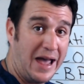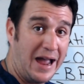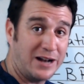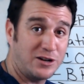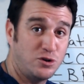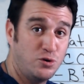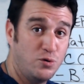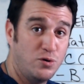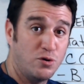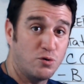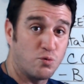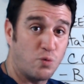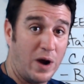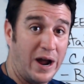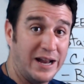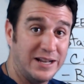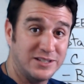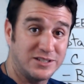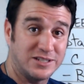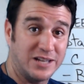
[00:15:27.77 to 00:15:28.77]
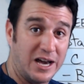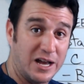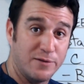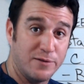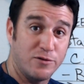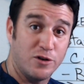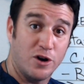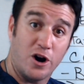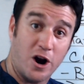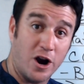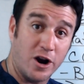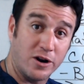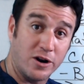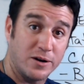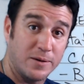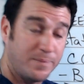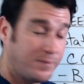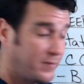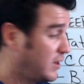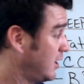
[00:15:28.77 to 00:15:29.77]
back to the right side of the
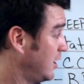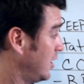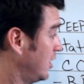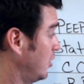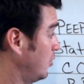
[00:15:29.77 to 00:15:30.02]
heart,